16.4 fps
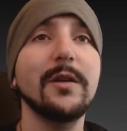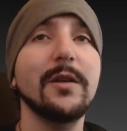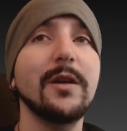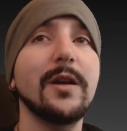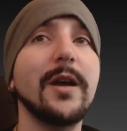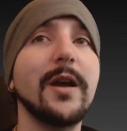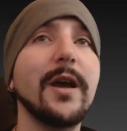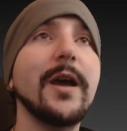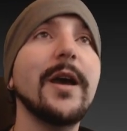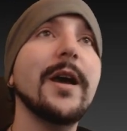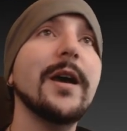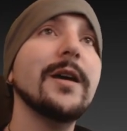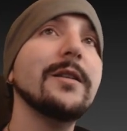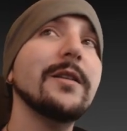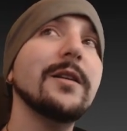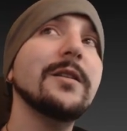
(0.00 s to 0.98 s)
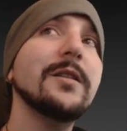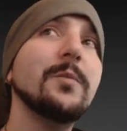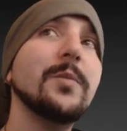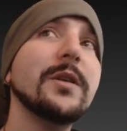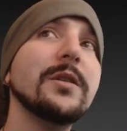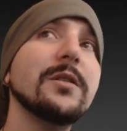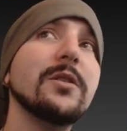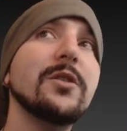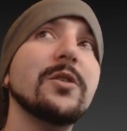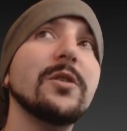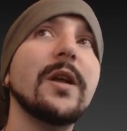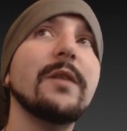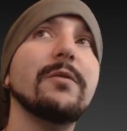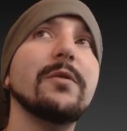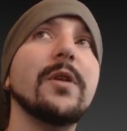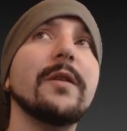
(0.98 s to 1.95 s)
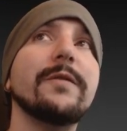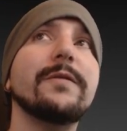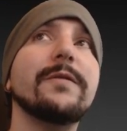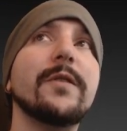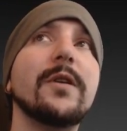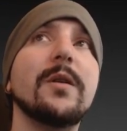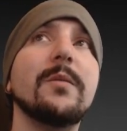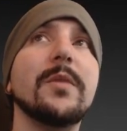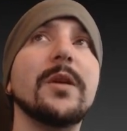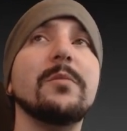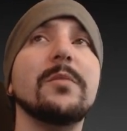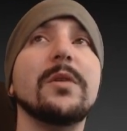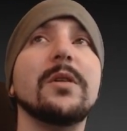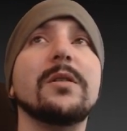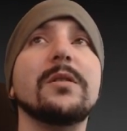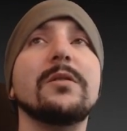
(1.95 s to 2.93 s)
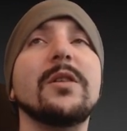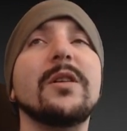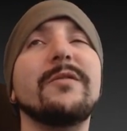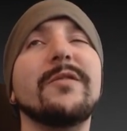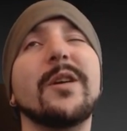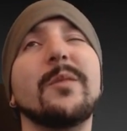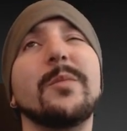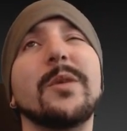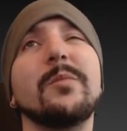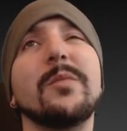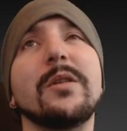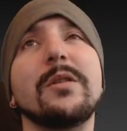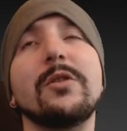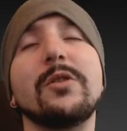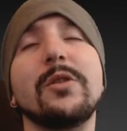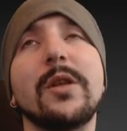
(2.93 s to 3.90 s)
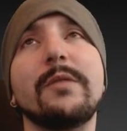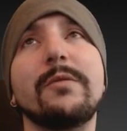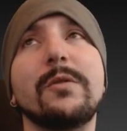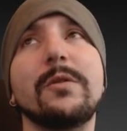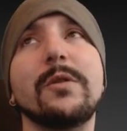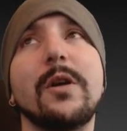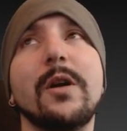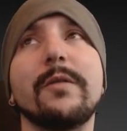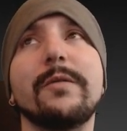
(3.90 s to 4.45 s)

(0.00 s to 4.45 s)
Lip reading: And it depends on your level of commitment, not even commitment, your level of...